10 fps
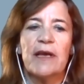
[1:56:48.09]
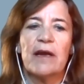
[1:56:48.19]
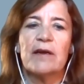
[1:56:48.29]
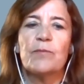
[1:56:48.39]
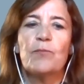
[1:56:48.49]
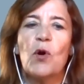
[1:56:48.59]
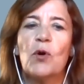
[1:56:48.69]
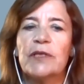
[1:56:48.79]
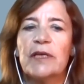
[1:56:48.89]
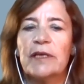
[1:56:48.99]
and
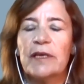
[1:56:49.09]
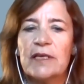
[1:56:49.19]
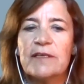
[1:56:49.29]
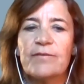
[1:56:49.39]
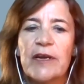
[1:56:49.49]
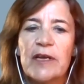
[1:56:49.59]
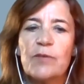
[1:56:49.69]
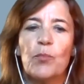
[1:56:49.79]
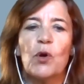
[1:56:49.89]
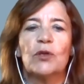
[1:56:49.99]
reporting is very
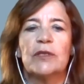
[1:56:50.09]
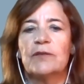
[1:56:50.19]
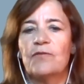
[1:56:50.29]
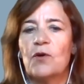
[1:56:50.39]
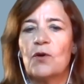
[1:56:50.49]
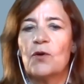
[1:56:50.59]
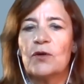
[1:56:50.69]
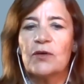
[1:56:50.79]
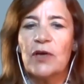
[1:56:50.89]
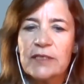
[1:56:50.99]
important for our
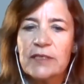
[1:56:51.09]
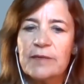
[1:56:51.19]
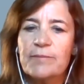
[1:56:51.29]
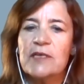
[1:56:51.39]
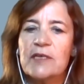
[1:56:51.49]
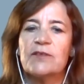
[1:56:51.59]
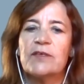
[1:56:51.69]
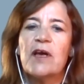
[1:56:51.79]
customers,